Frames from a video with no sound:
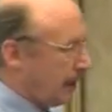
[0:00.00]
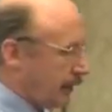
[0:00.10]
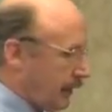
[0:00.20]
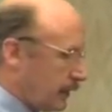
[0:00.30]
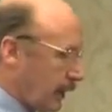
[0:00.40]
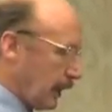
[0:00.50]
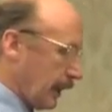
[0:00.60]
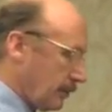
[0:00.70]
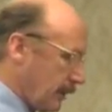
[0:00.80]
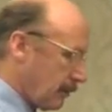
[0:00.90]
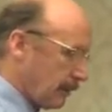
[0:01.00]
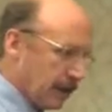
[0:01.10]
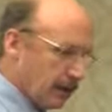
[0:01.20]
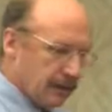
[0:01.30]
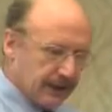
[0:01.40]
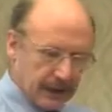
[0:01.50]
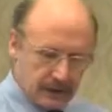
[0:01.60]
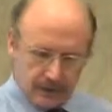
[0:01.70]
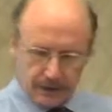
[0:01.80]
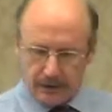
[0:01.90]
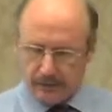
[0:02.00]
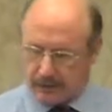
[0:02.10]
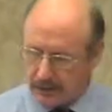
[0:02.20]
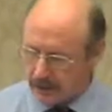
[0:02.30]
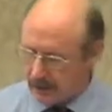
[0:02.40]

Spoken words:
teaching anatomy to medical and dental students.